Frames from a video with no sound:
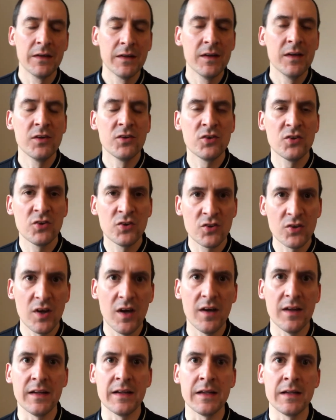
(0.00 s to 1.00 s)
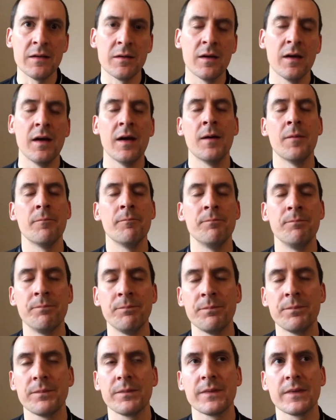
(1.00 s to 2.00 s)
certainly,
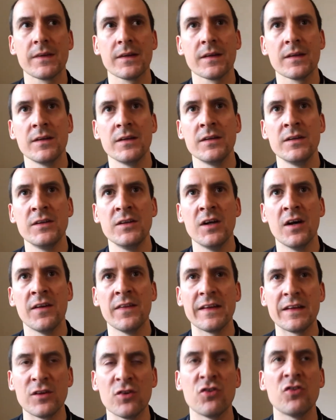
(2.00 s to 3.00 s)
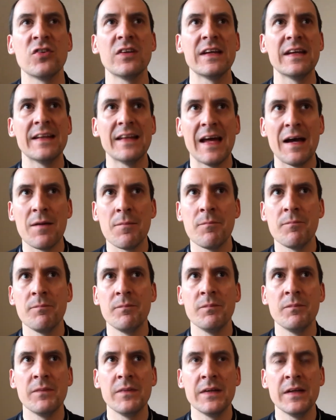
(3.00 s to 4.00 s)
I think you're seeing that
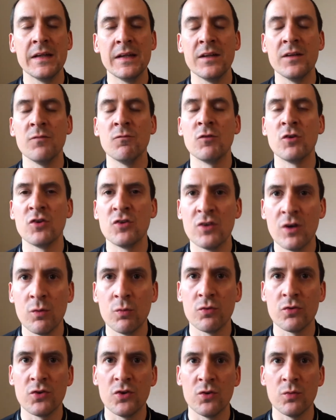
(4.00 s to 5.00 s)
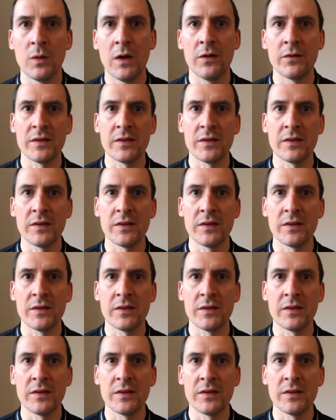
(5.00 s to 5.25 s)
in results as well.